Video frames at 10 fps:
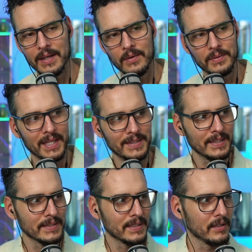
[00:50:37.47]
don't need
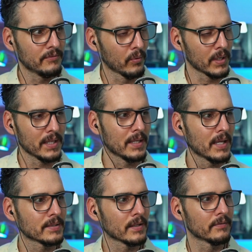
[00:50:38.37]
40
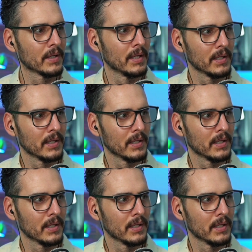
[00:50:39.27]
gigs of